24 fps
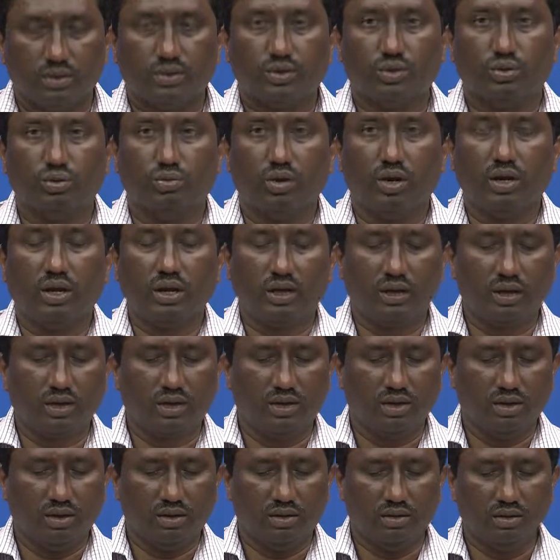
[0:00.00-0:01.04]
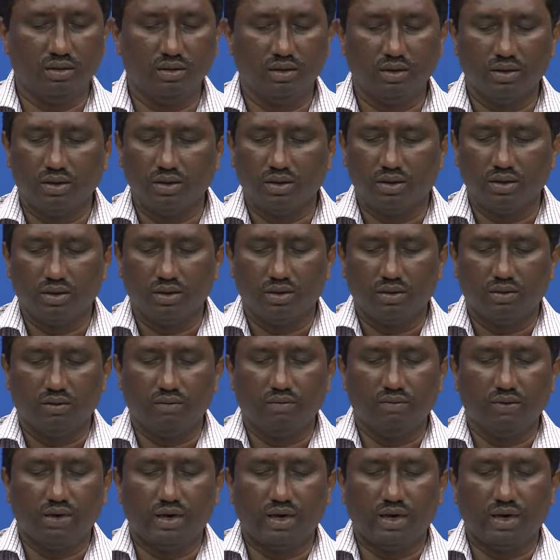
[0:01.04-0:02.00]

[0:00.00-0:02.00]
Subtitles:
So, good morning. We